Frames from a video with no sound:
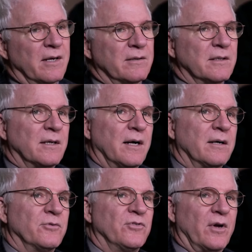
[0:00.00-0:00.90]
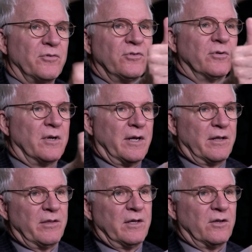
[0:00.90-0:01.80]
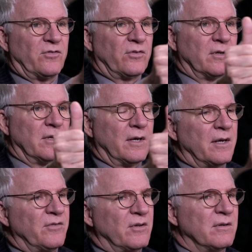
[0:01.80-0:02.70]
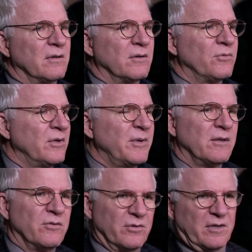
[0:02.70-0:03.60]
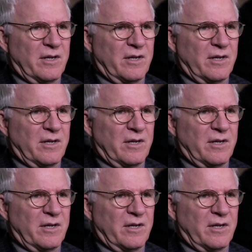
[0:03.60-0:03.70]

I uh, I was I was doing a lot of this." And I said, "What do you mean doing